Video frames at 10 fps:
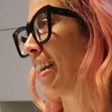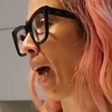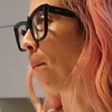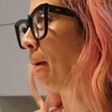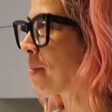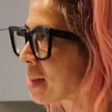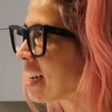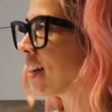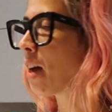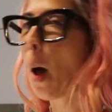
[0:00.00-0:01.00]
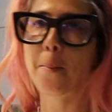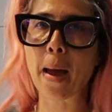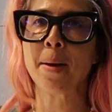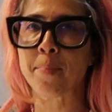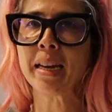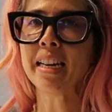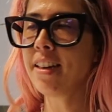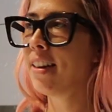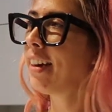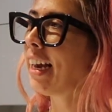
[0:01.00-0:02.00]
right now, baby.
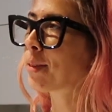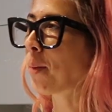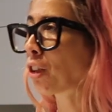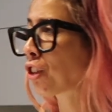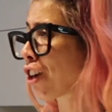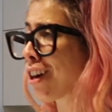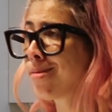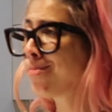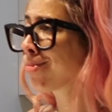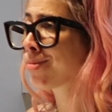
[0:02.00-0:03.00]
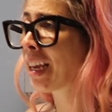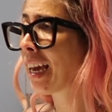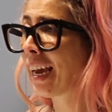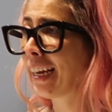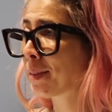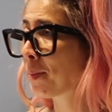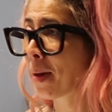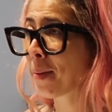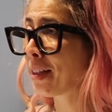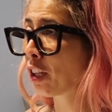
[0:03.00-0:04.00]
Baby! It's March 3rd. It's
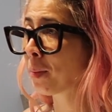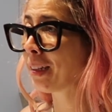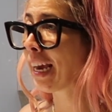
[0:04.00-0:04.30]
maybe a little bit